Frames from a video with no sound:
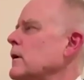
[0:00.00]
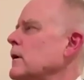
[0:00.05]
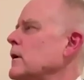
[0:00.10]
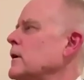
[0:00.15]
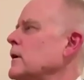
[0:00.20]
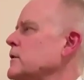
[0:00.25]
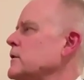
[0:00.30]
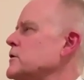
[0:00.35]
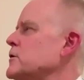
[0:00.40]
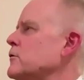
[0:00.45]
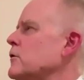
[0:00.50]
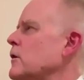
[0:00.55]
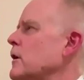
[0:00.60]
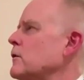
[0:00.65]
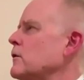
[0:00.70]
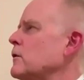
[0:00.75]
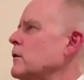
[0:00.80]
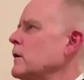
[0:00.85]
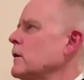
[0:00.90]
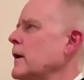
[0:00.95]
his
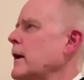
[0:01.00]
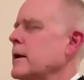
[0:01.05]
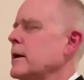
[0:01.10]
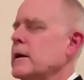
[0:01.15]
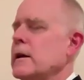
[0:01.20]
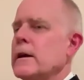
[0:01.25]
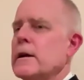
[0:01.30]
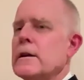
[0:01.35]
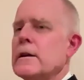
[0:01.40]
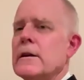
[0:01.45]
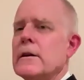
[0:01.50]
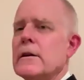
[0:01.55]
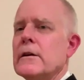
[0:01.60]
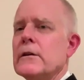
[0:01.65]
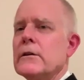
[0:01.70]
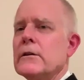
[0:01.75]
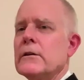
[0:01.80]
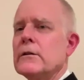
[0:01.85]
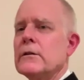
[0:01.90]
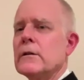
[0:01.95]
struggle and in
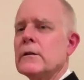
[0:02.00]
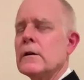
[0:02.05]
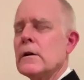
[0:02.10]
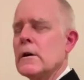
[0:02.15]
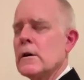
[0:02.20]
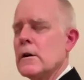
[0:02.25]
his